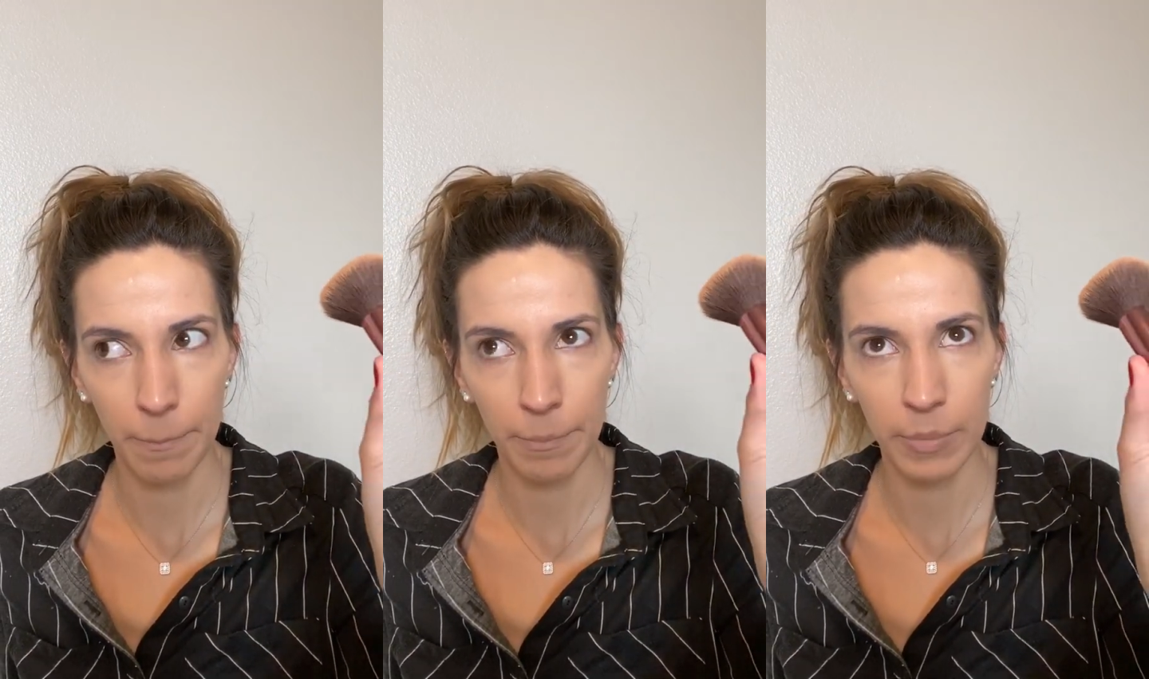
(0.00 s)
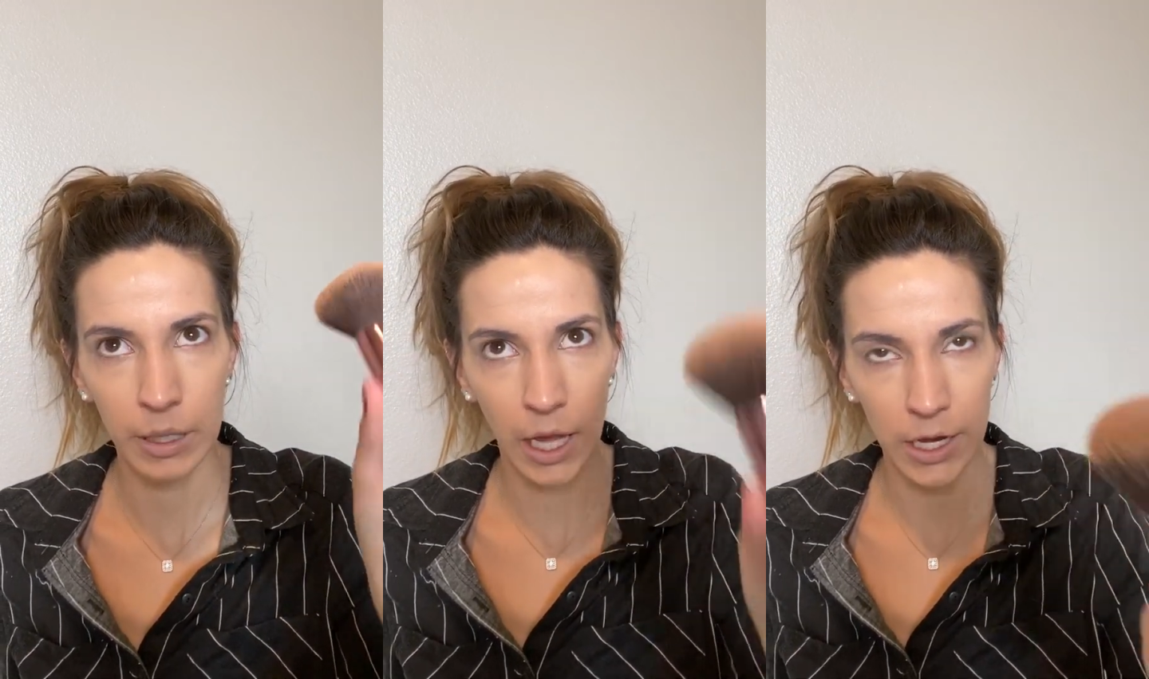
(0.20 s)

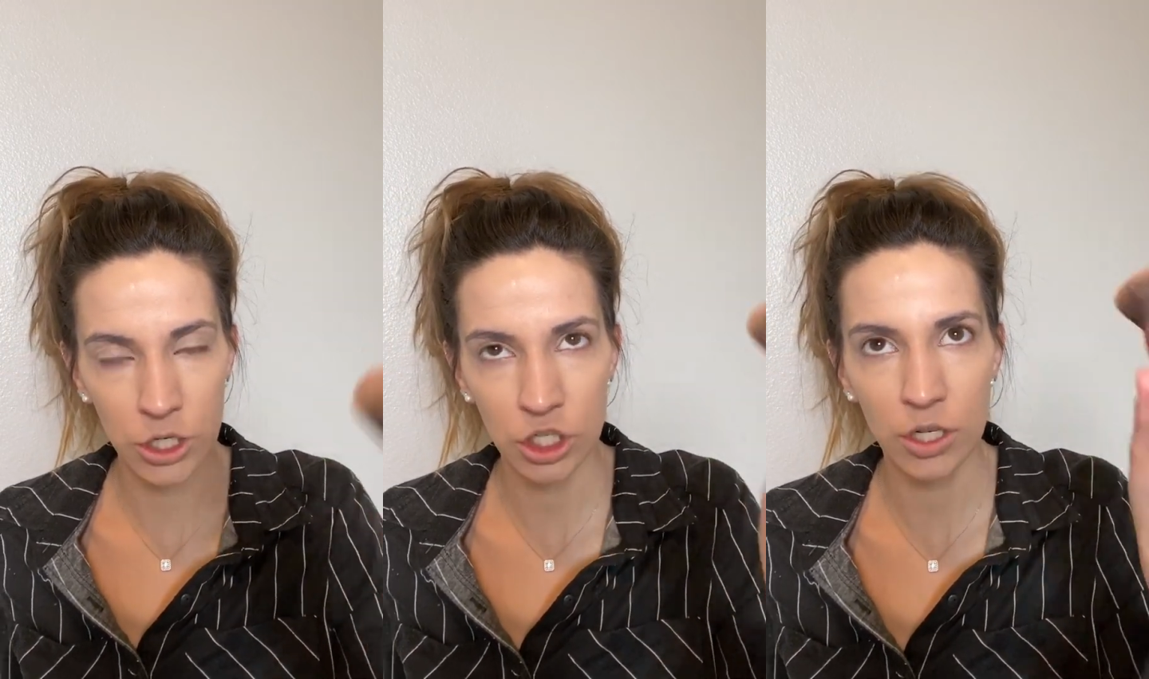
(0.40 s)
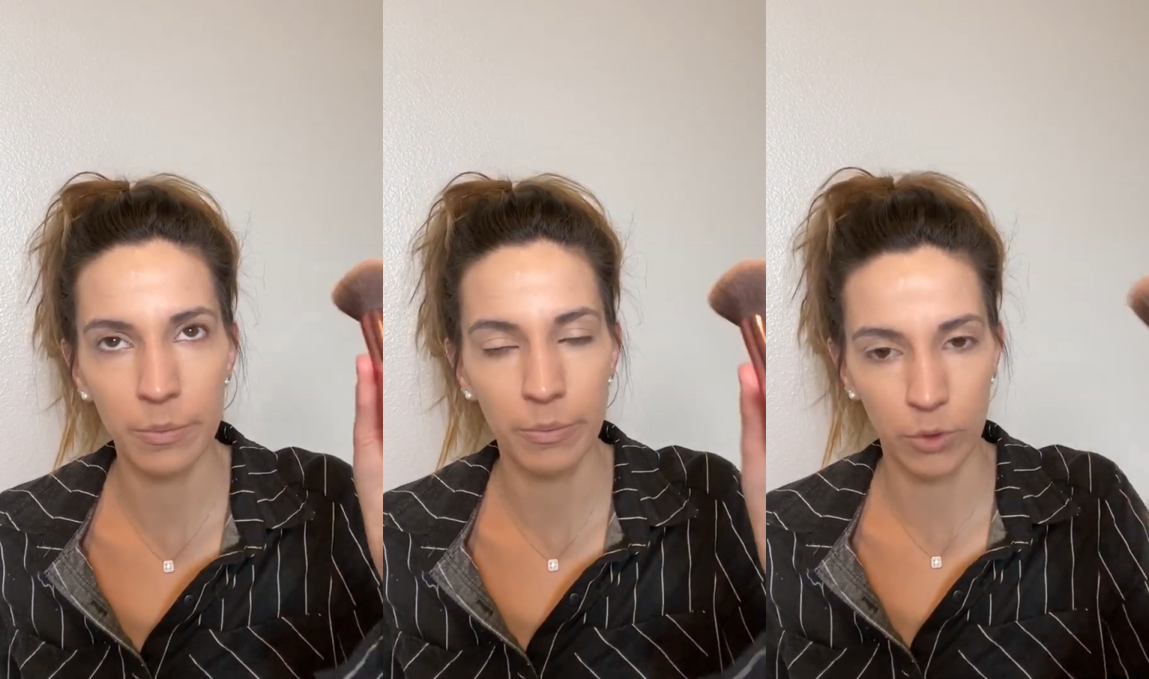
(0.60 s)

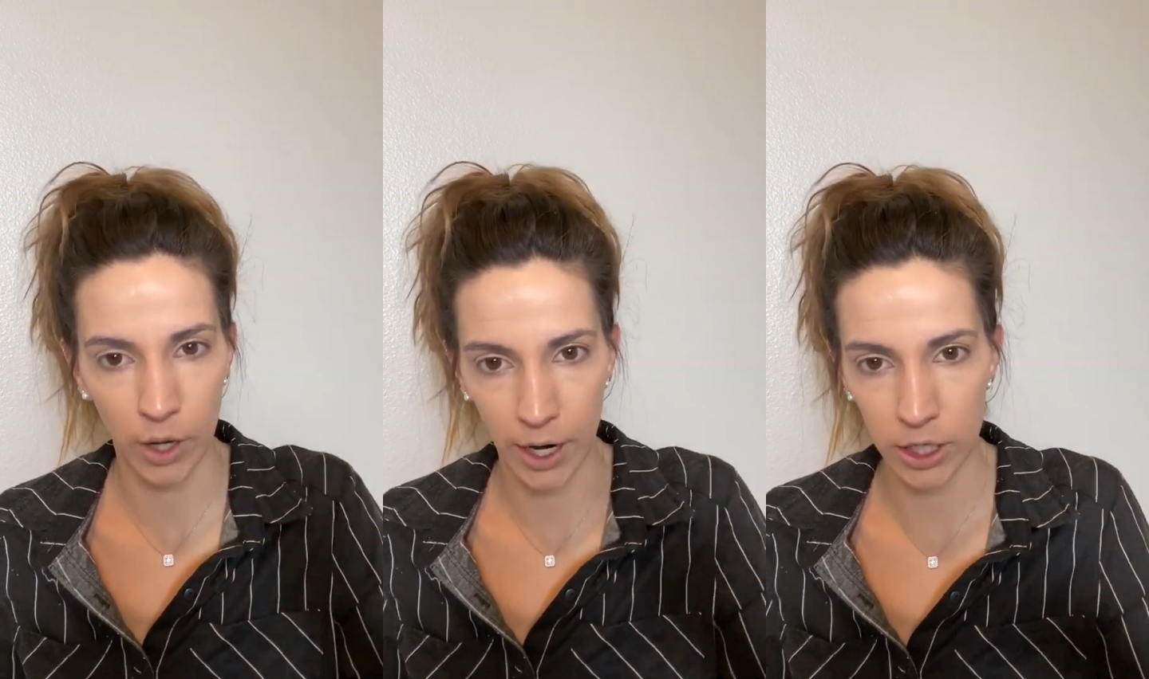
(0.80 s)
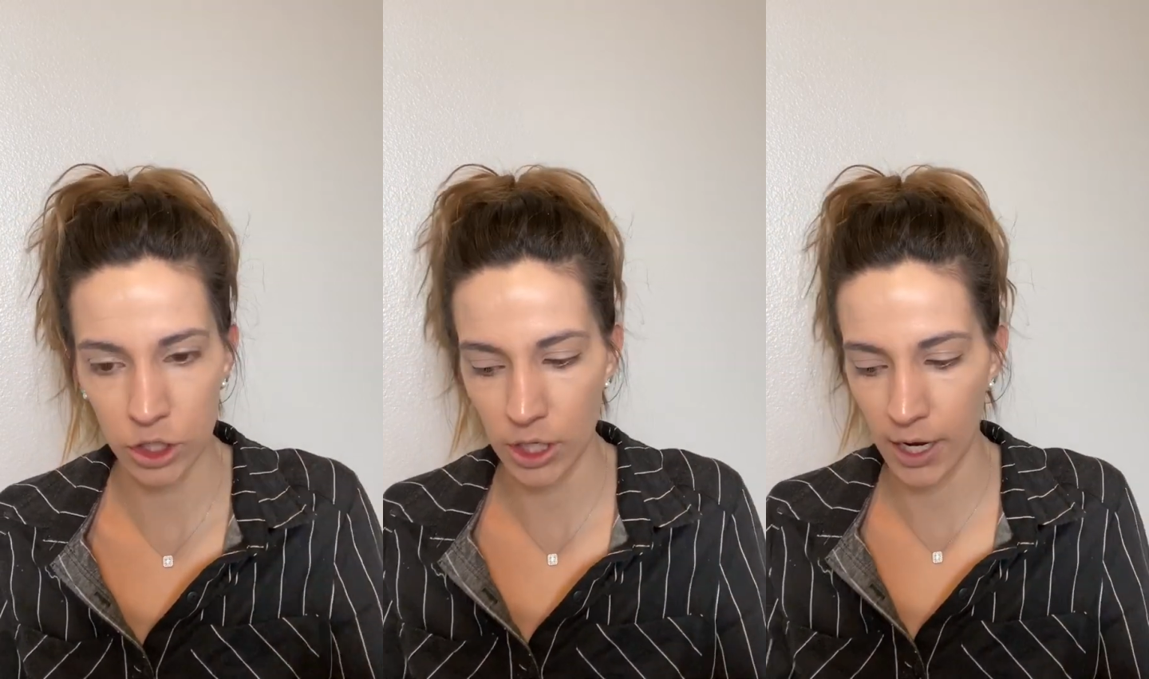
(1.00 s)
blush
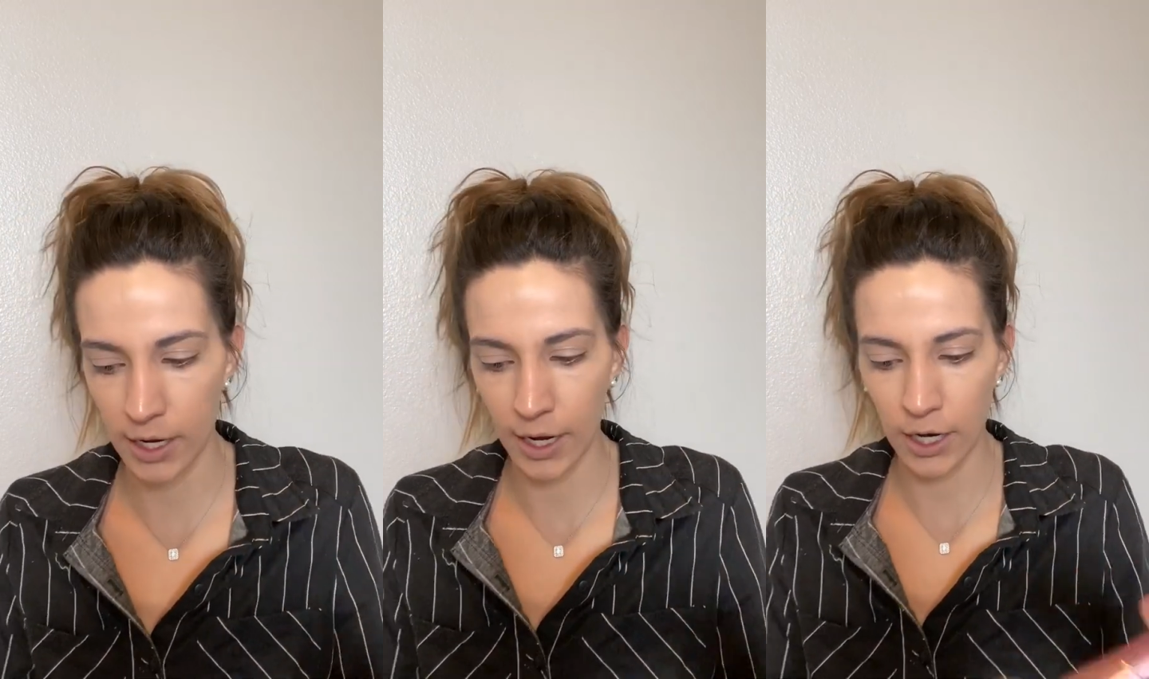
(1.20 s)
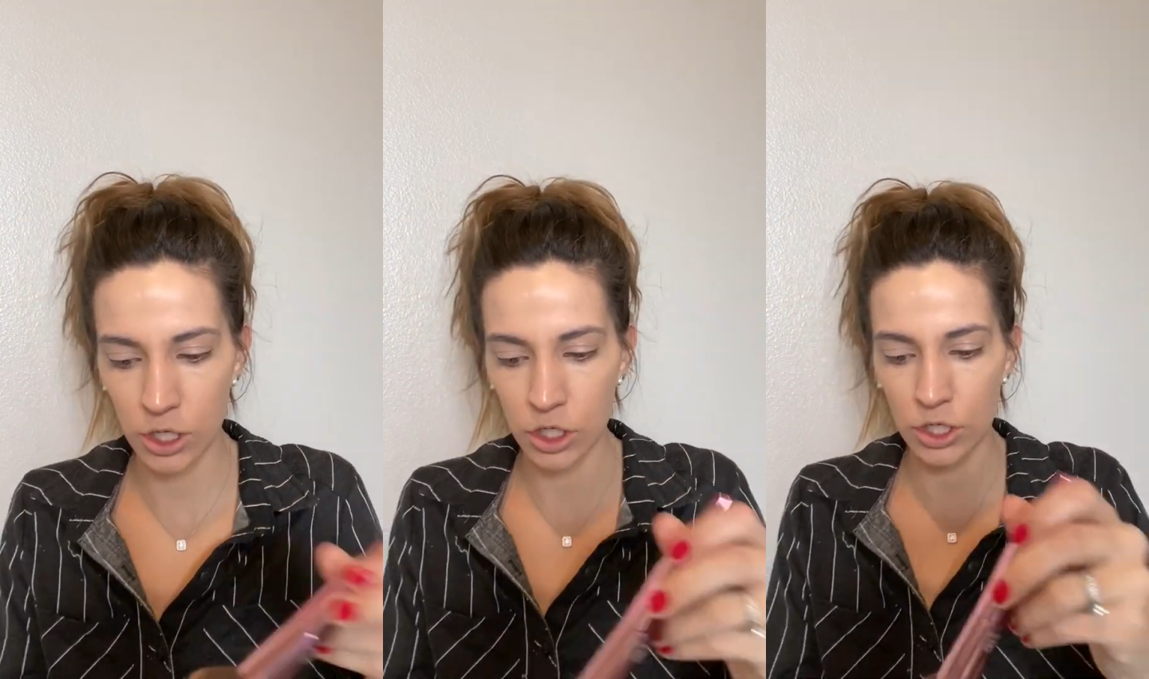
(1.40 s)
brush, and
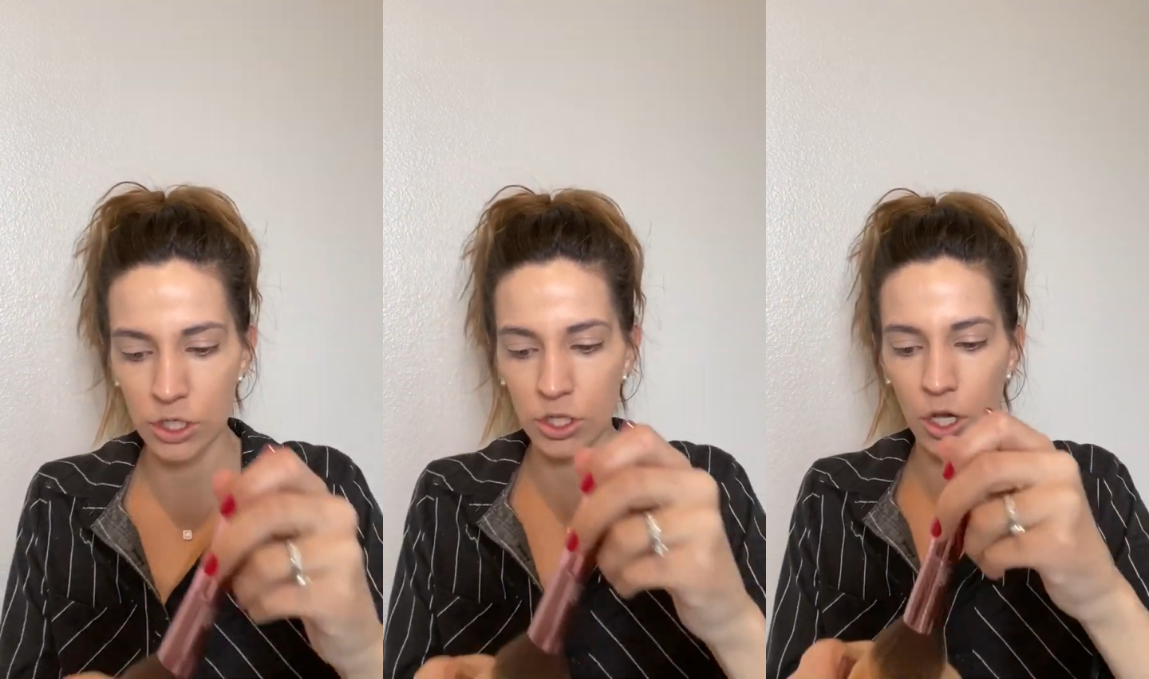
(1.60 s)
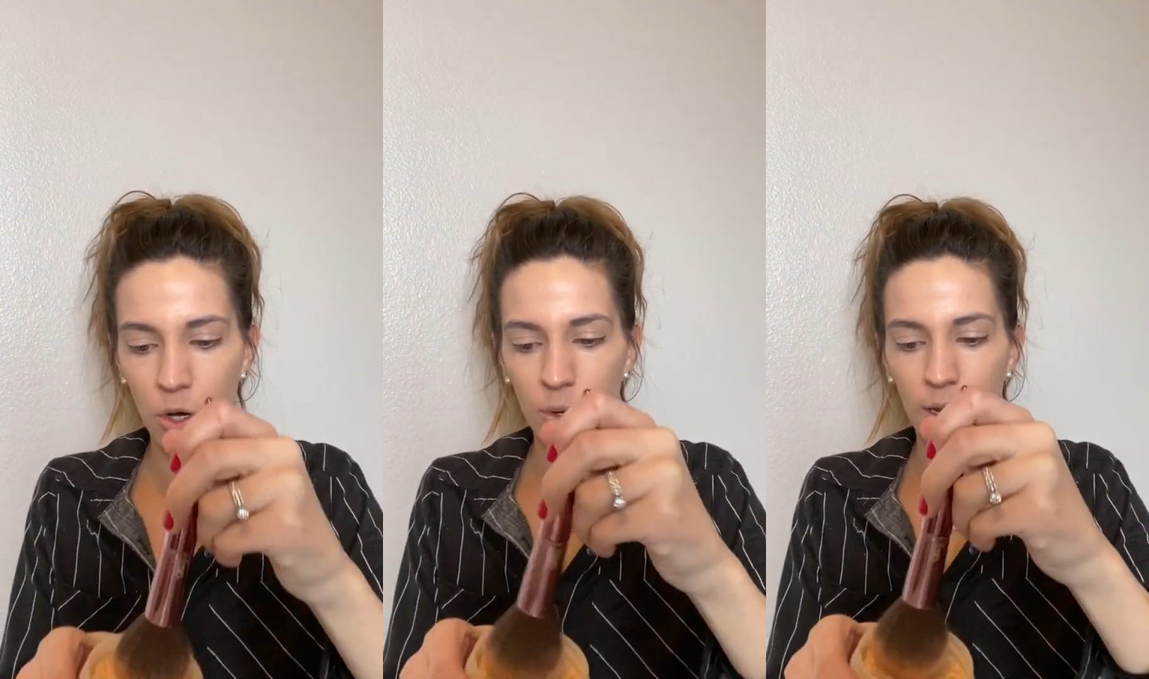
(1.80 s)
I
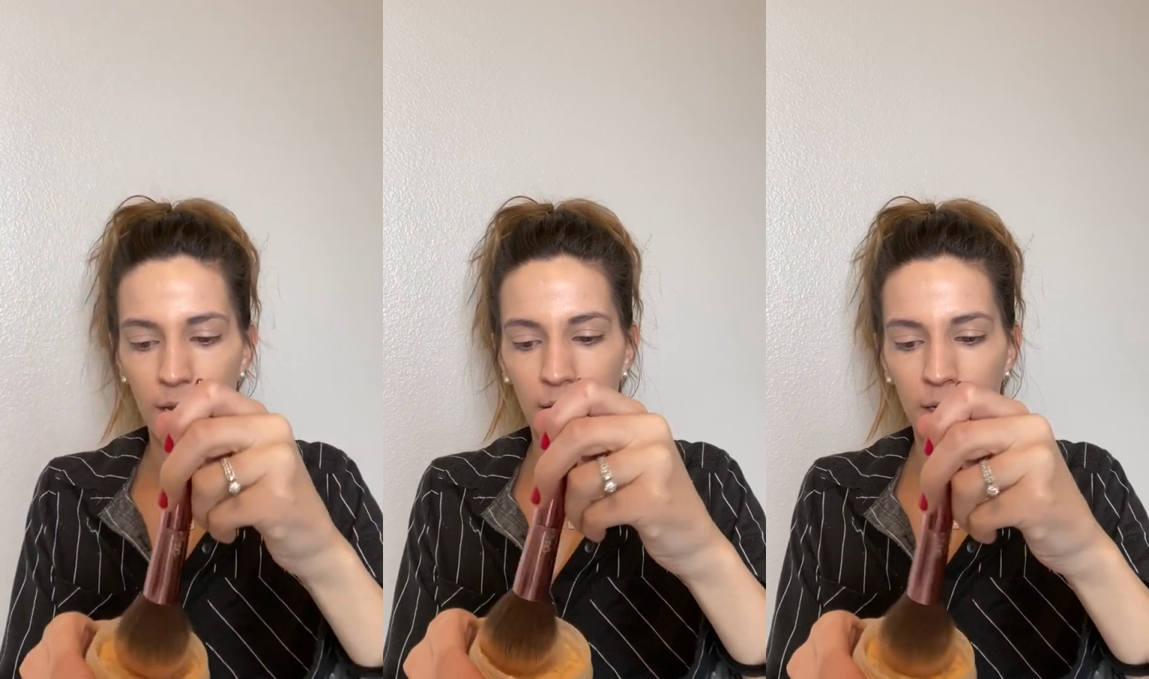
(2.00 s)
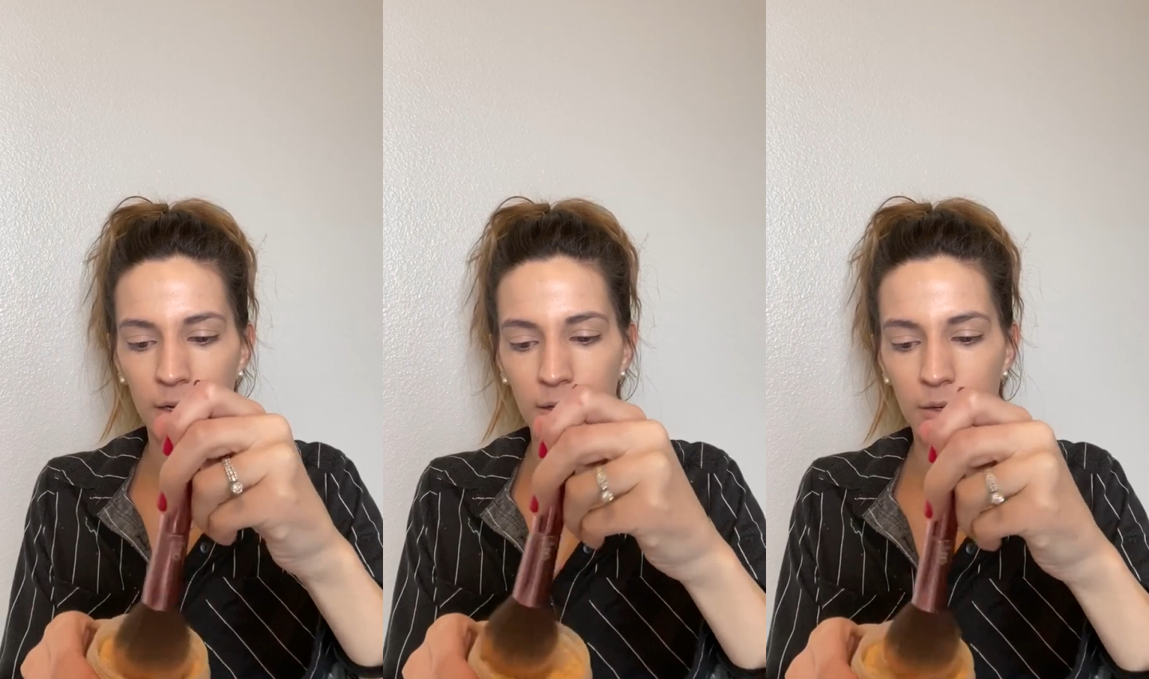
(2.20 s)
just go
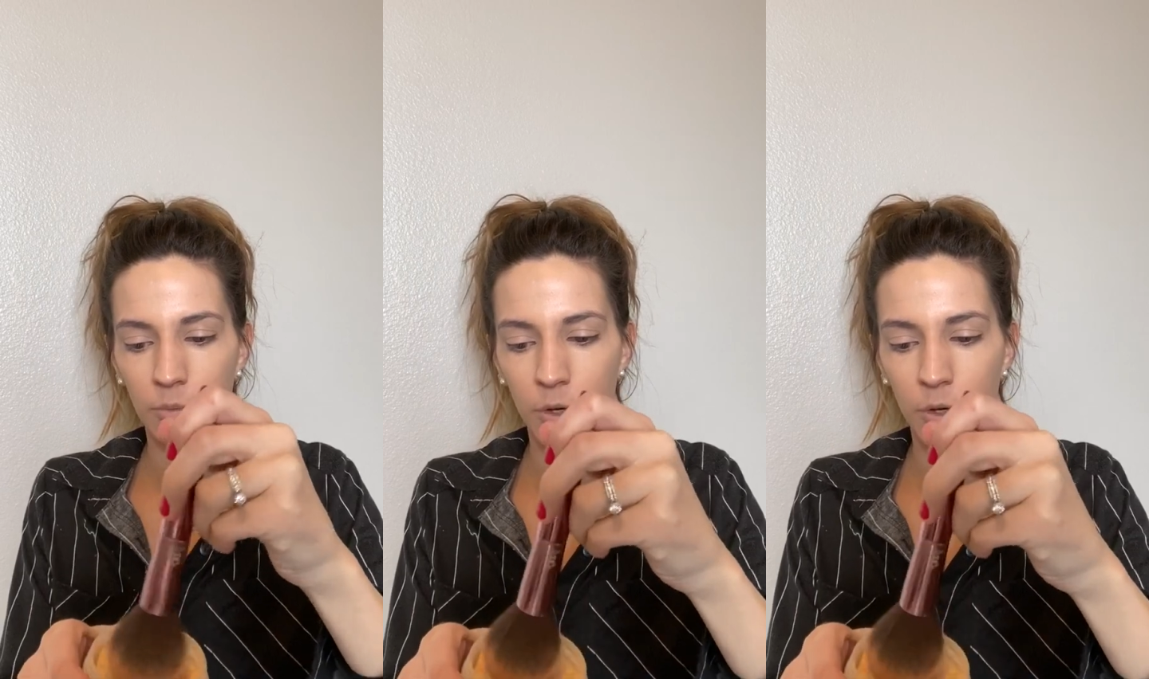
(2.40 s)
in